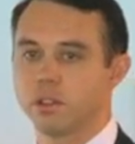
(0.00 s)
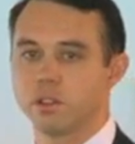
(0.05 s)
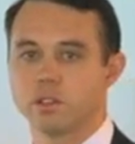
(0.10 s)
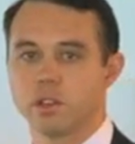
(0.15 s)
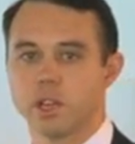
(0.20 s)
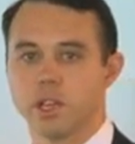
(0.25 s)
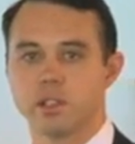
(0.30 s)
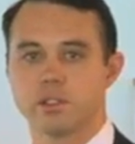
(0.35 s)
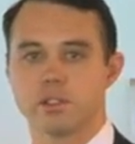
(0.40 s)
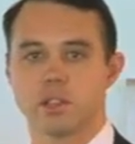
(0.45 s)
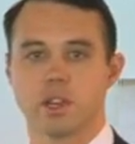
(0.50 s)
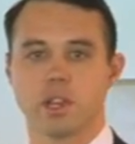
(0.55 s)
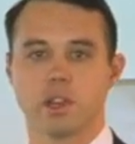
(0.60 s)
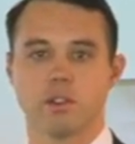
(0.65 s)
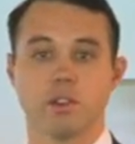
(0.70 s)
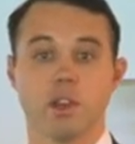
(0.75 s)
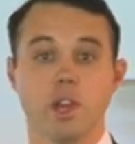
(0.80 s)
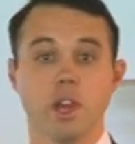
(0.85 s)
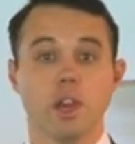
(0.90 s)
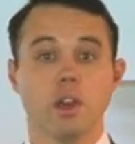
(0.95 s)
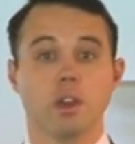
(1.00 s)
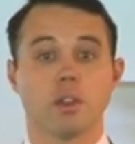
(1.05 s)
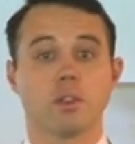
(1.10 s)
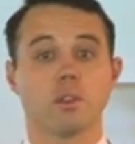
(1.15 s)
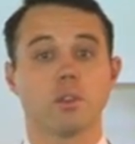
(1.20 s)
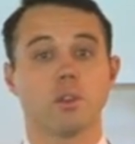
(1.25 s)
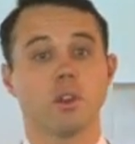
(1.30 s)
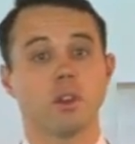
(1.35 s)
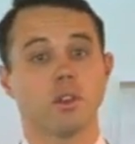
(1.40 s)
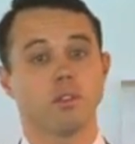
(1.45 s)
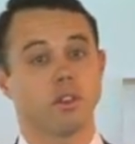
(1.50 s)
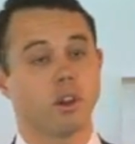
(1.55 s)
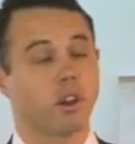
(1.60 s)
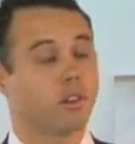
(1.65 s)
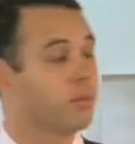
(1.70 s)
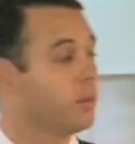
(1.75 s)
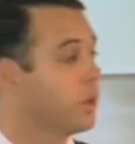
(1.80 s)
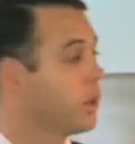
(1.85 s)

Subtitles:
Australia's going to have 35